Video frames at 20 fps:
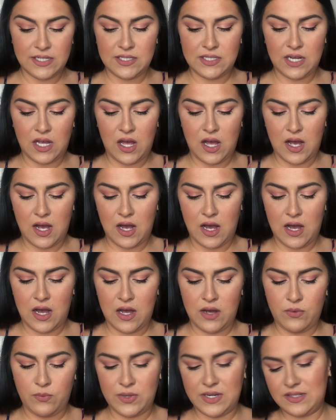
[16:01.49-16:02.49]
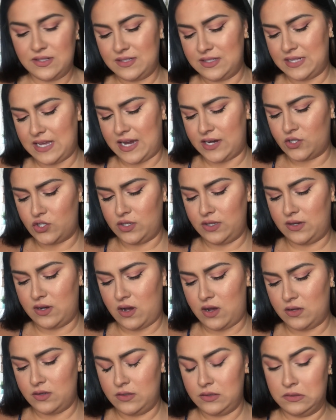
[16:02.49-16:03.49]
Ta, what is this actually
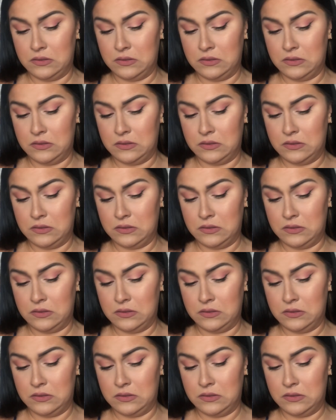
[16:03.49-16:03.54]
called?